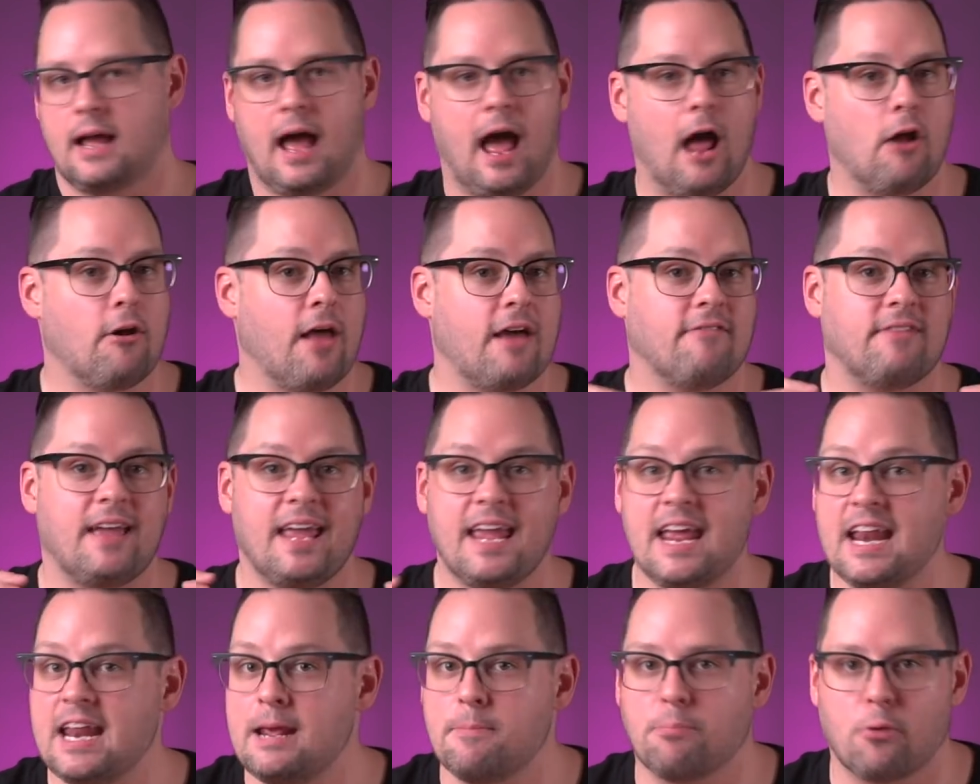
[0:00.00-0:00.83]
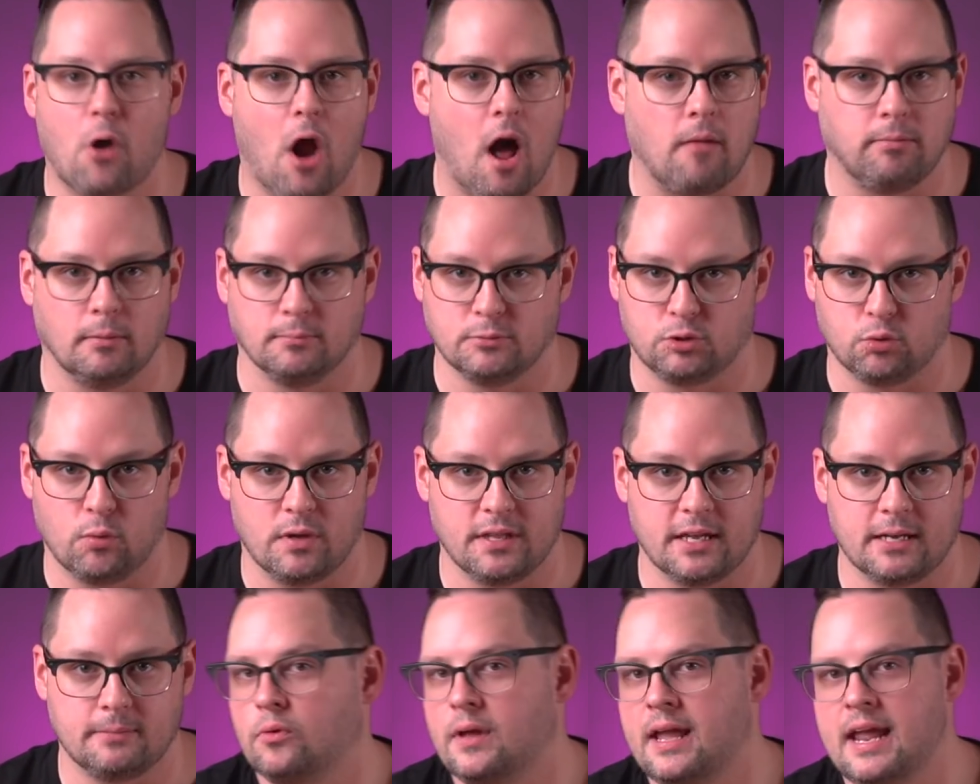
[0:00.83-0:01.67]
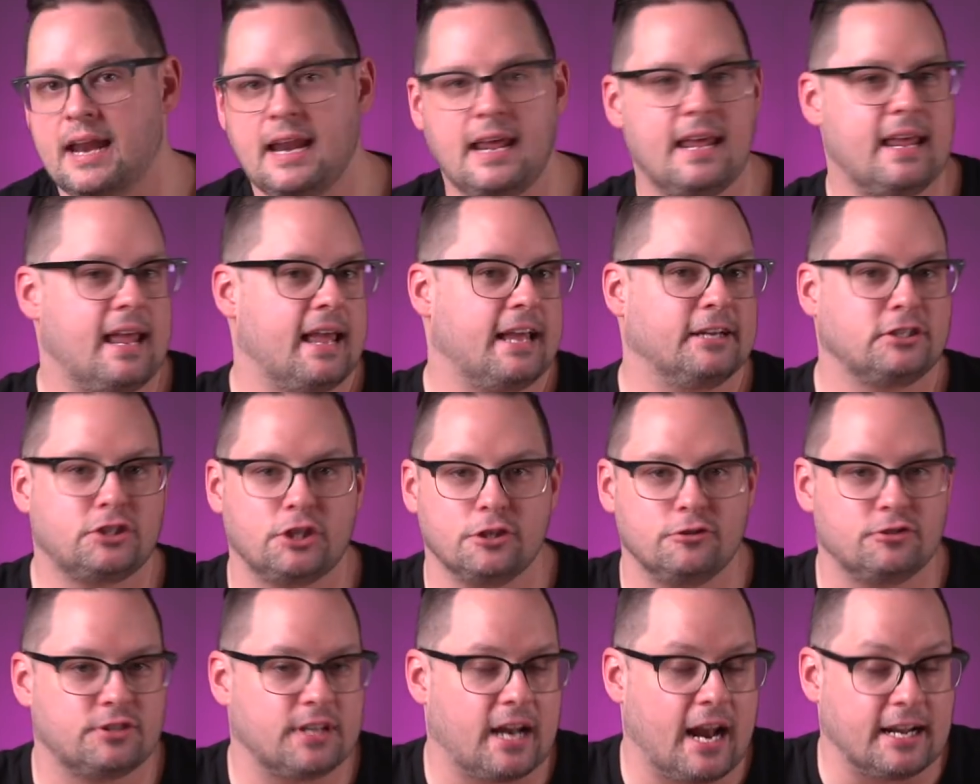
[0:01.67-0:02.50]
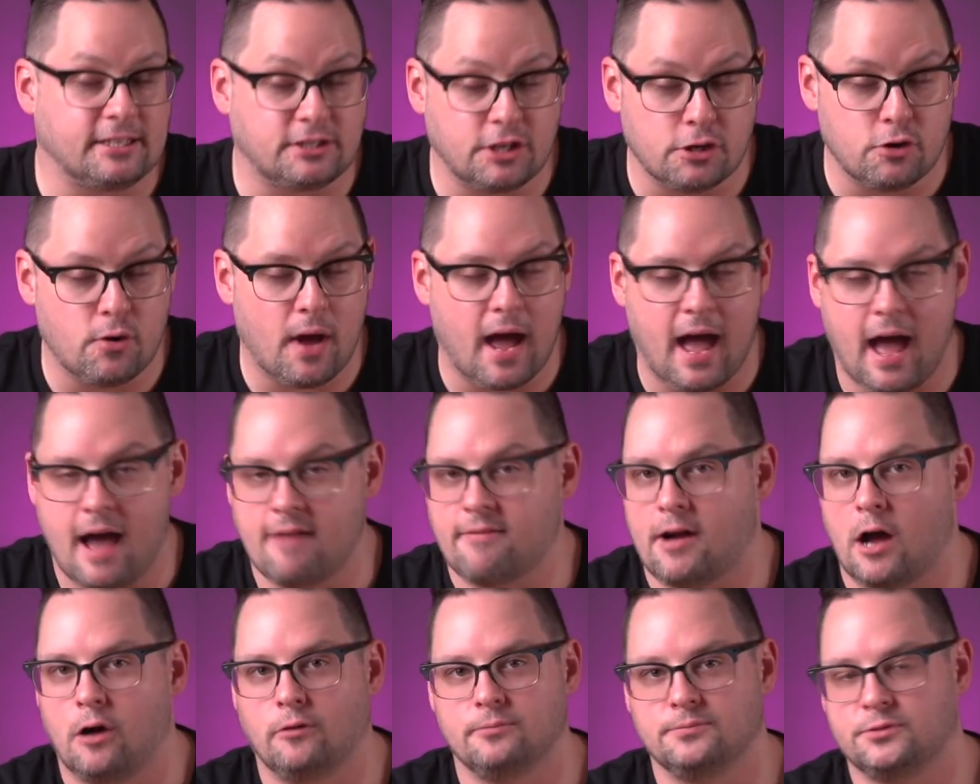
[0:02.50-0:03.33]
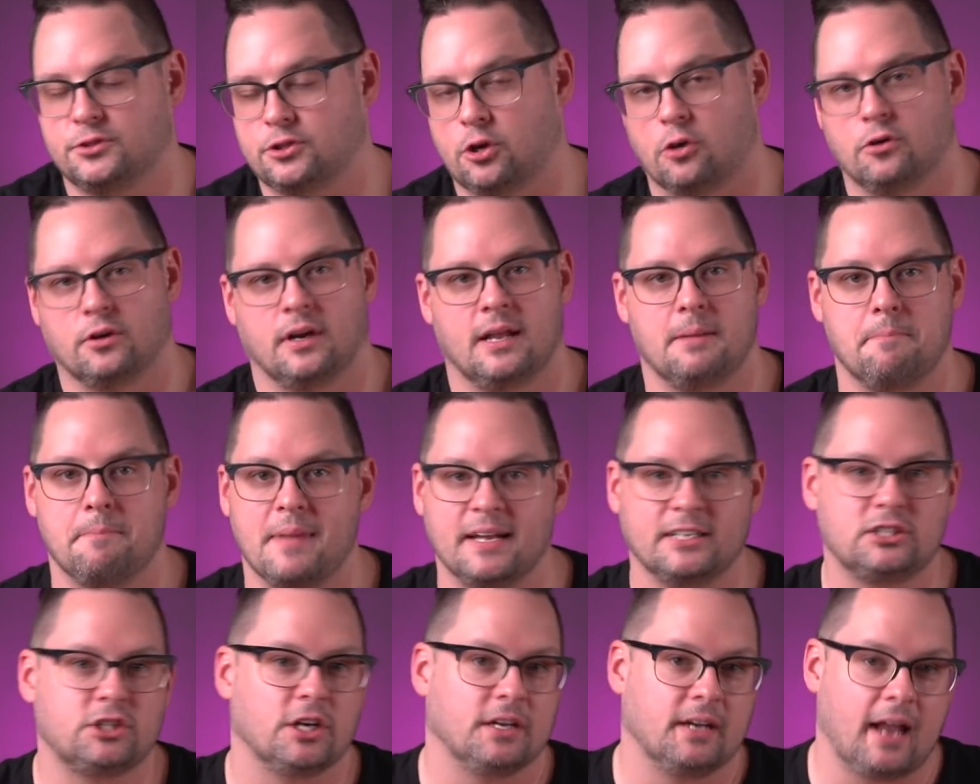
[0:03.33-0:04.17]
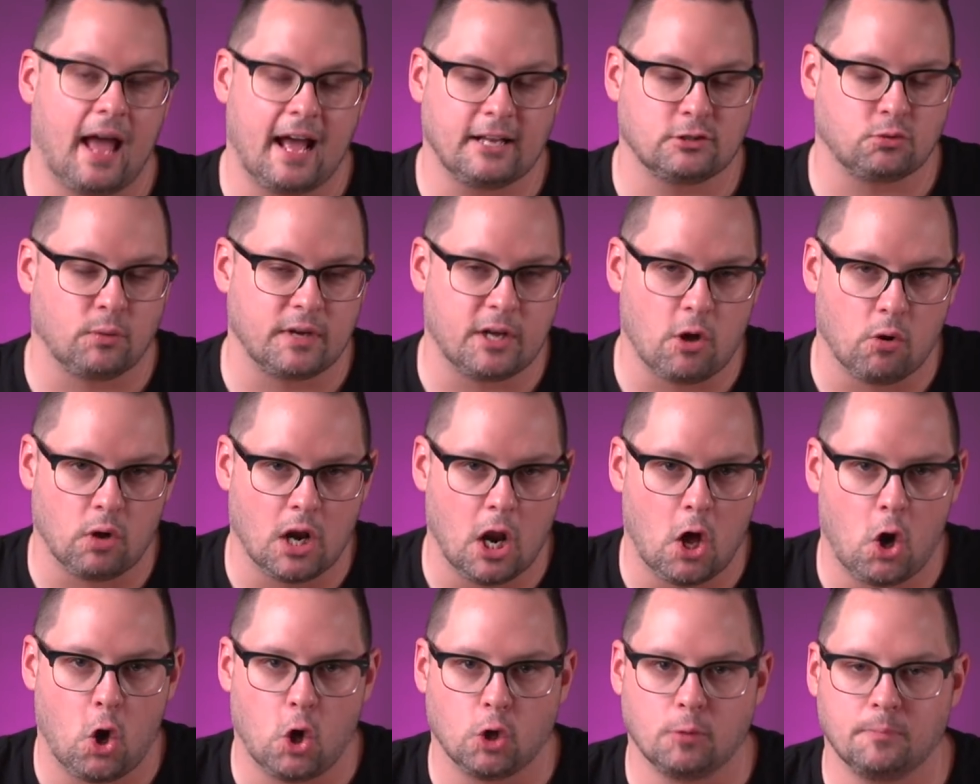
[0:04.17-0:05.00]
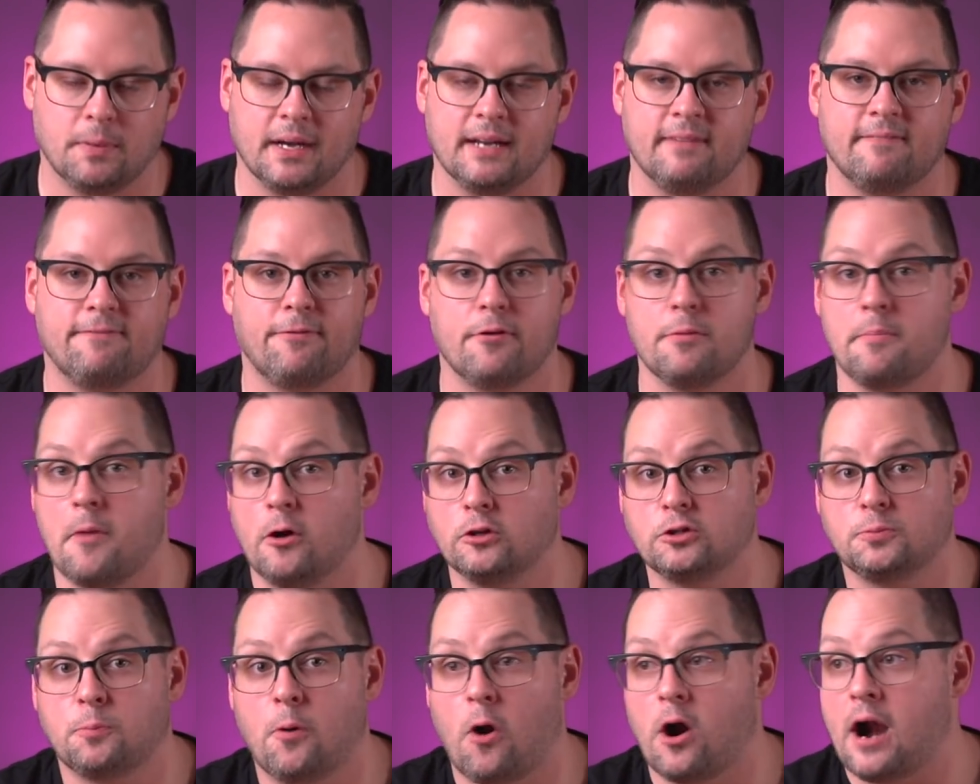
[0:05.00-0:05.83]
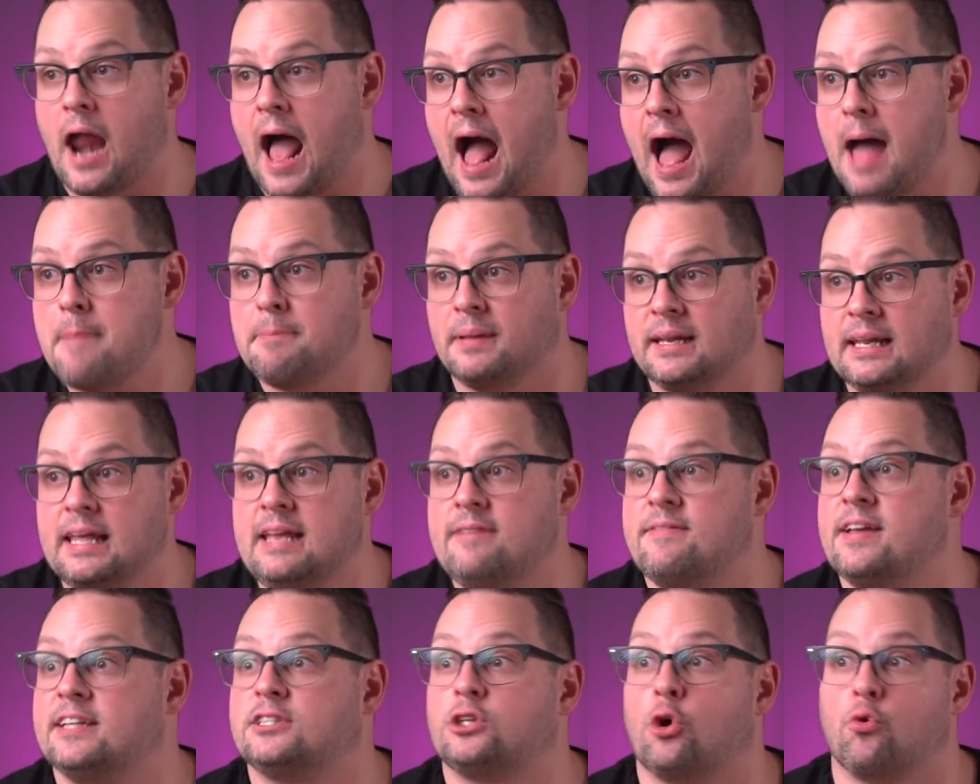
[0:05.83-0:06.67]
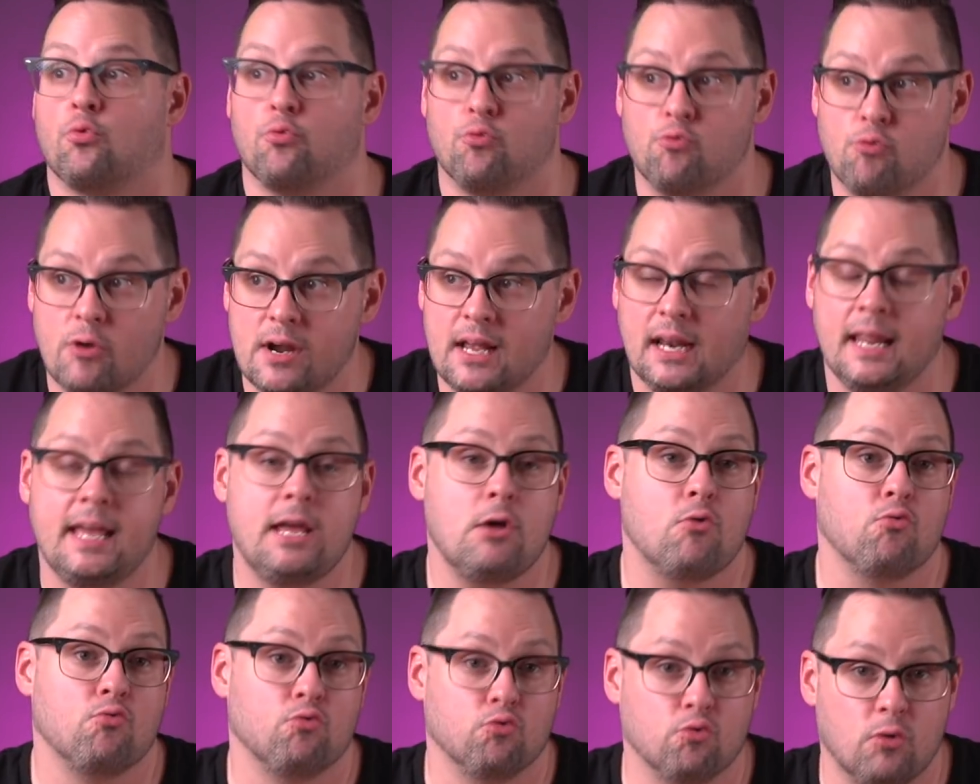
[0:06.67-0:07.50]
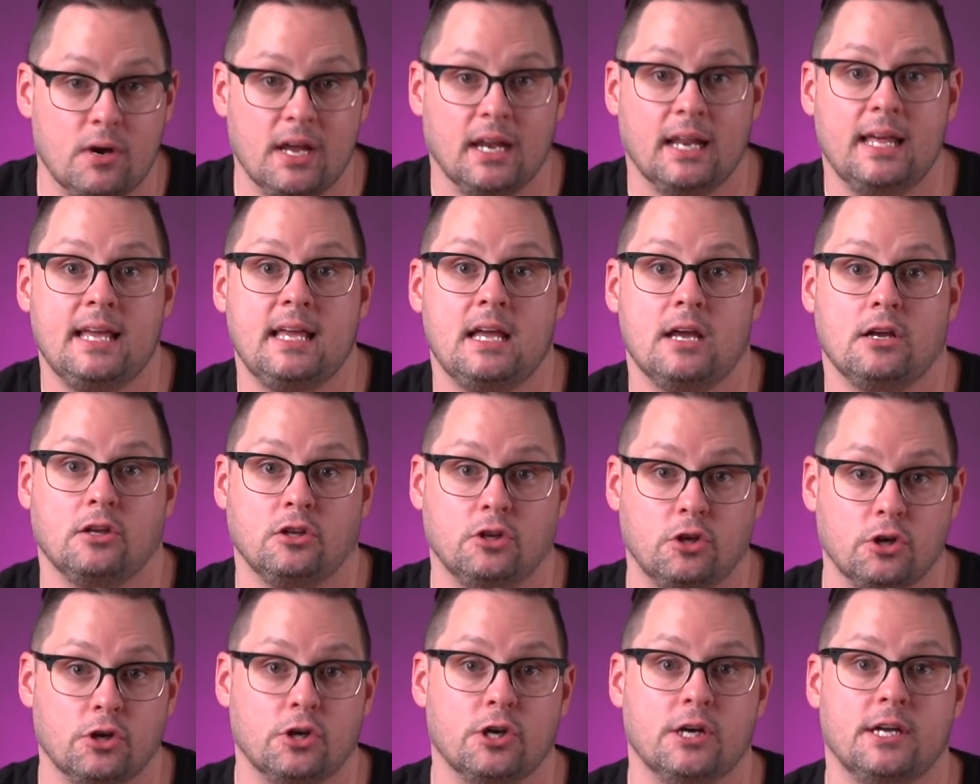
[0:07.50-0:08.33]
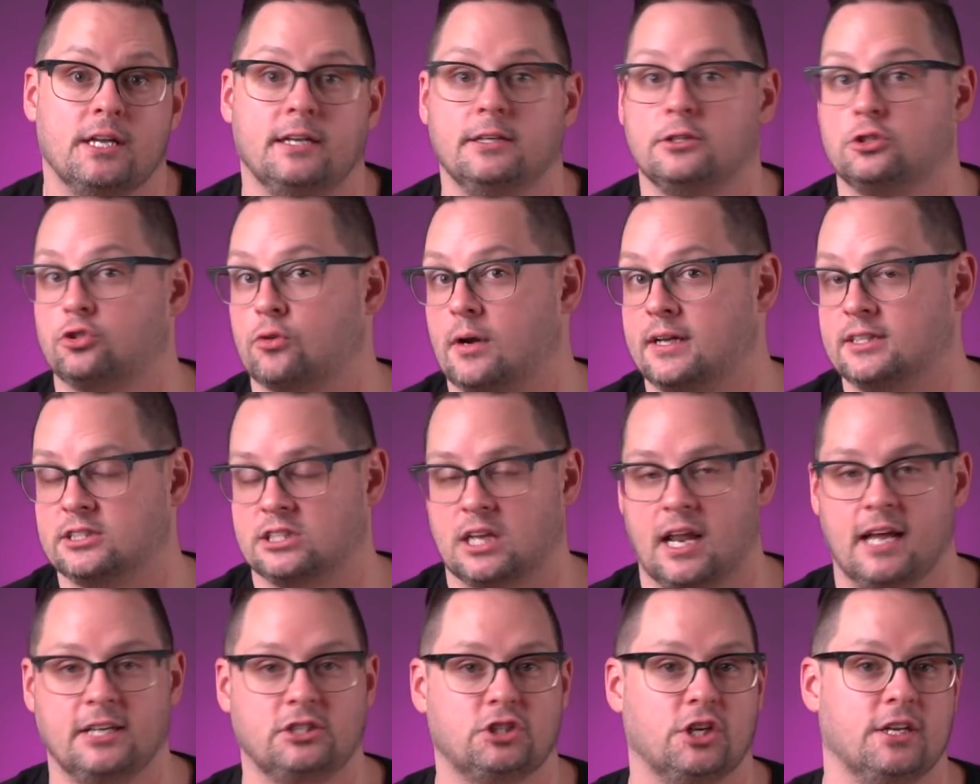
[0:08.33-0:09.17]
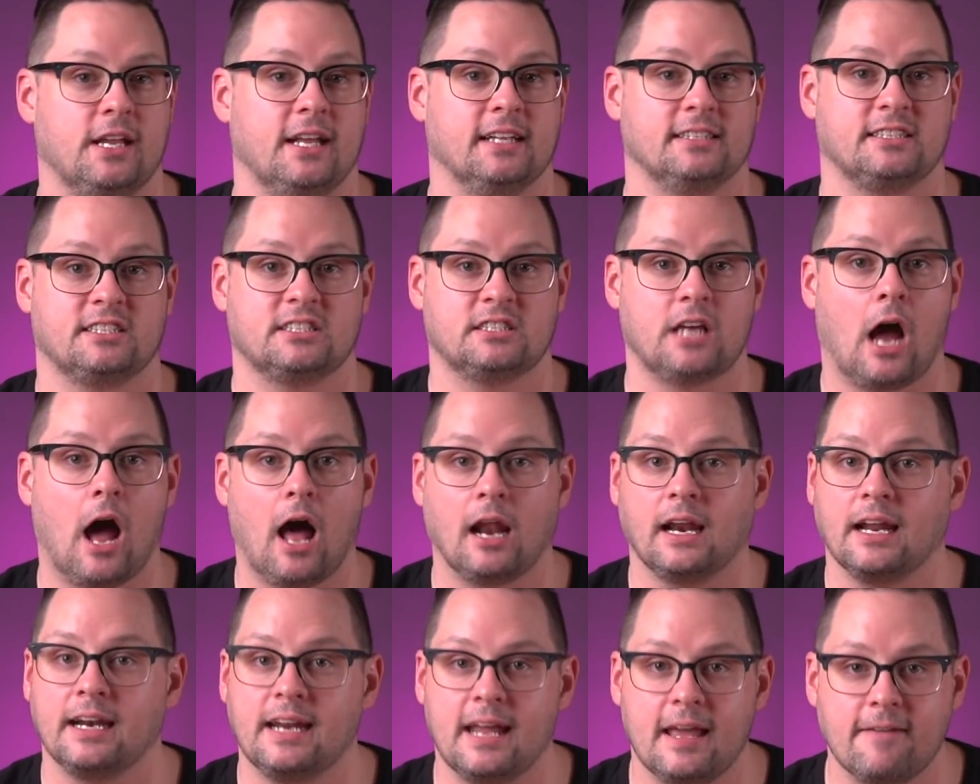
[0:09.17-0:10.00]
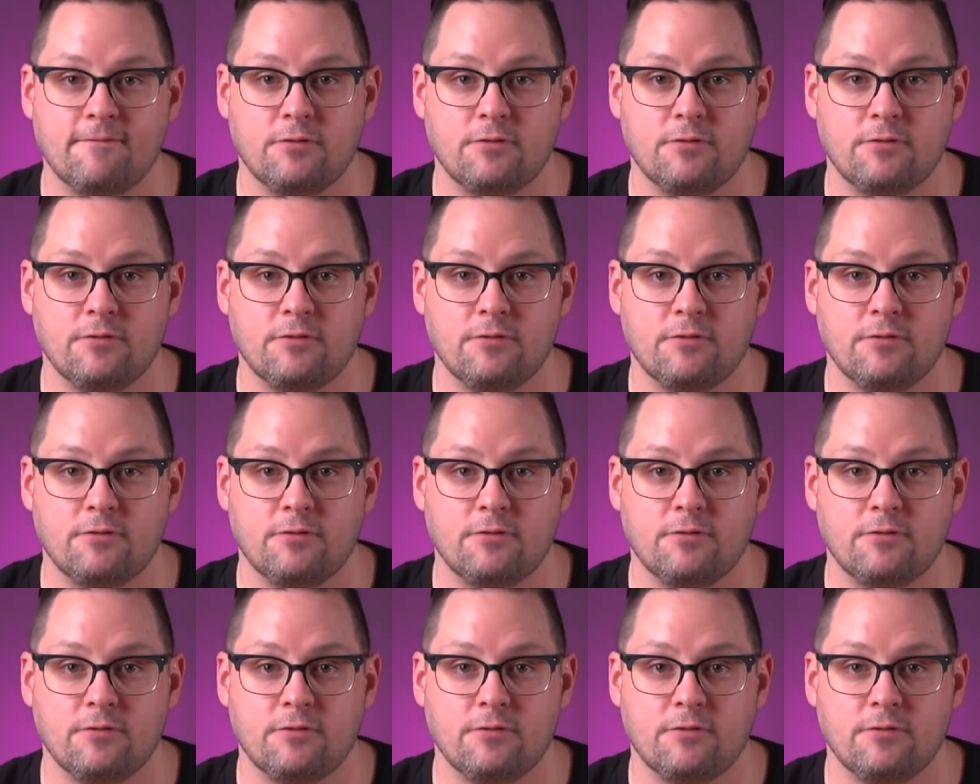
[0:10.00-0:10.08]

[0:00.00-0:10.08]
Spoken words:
I don't have any problems with it. Any issues that I do have, I'll certainly mention as we go along, but for the most part, I believe it's a really, really good translation. It's solid.